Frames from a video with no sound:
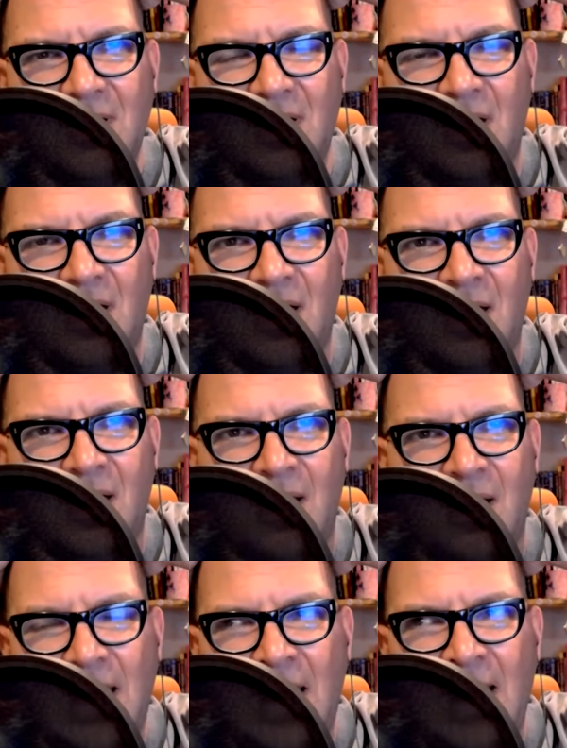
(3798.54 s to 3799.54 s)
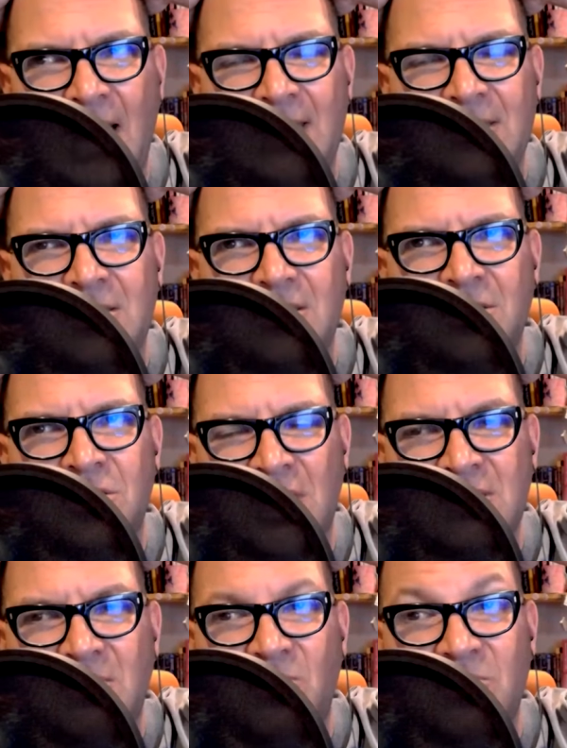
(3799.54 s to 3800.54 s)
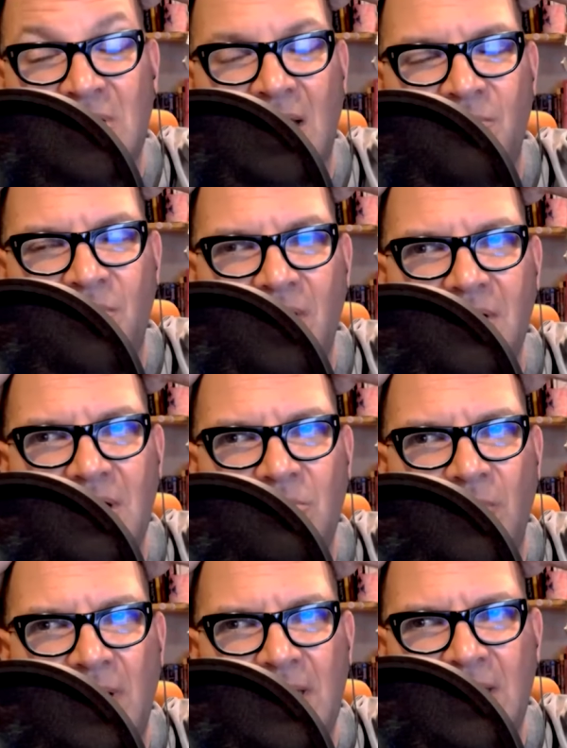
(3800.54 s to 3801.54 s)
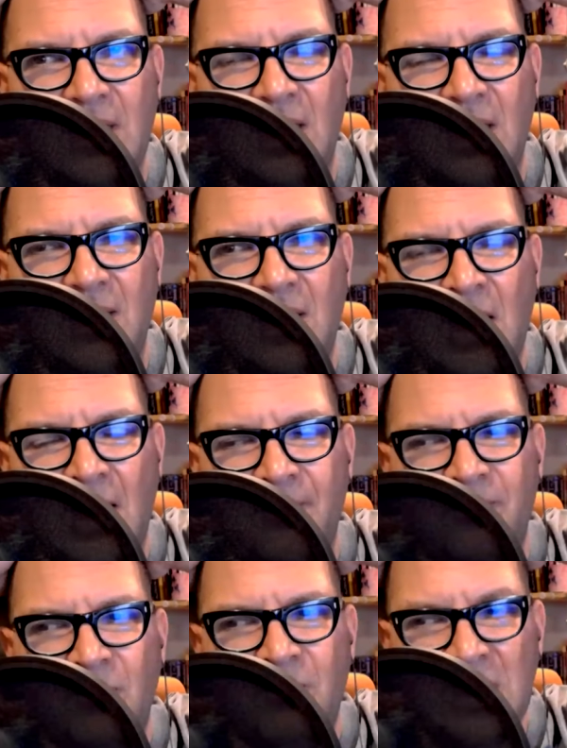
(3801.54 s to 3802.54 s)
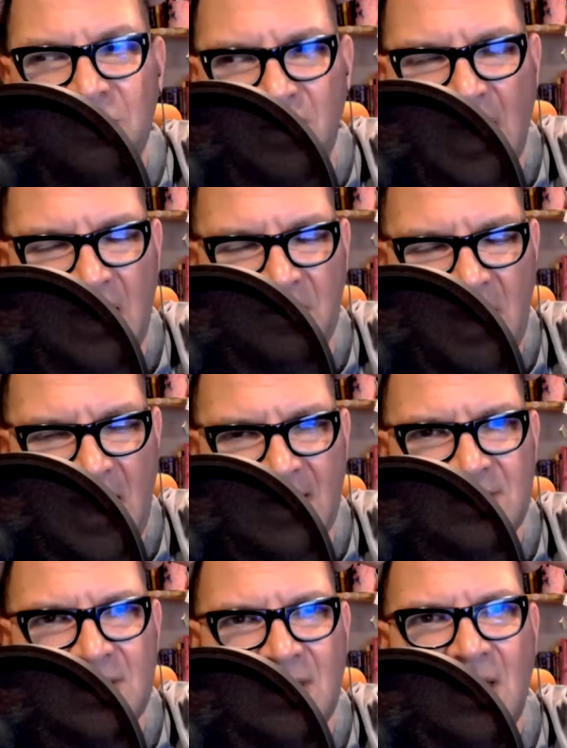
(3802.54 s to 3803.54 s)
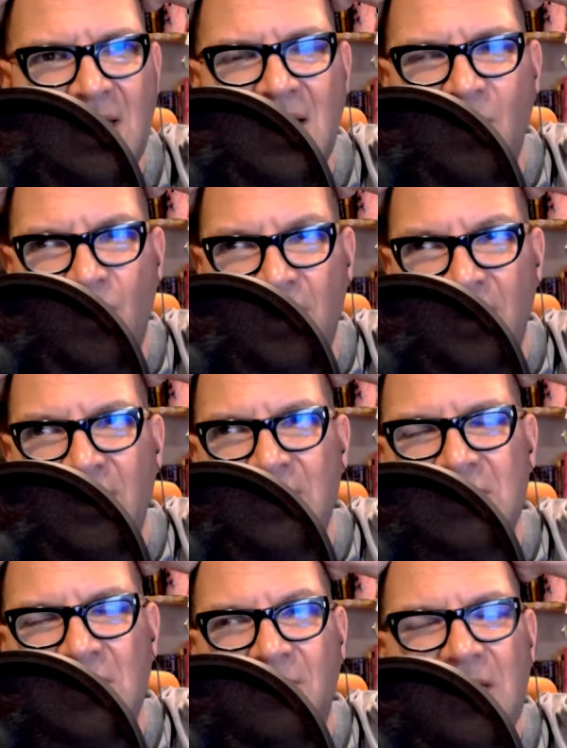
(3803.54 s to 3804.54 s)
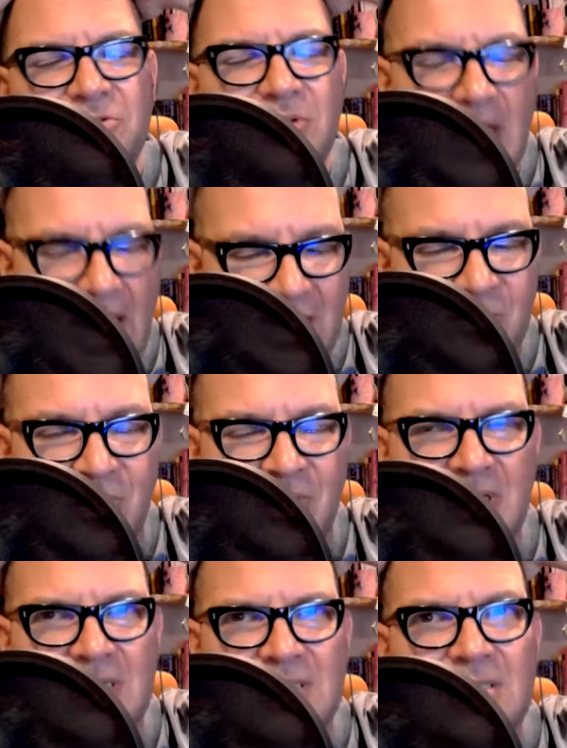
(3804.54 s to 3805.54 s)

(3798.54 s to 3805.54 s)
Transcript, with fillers: uh, and Jessamyn was a librarian when the um, Patriot Act passed. And one of the things in the Patriot Act were these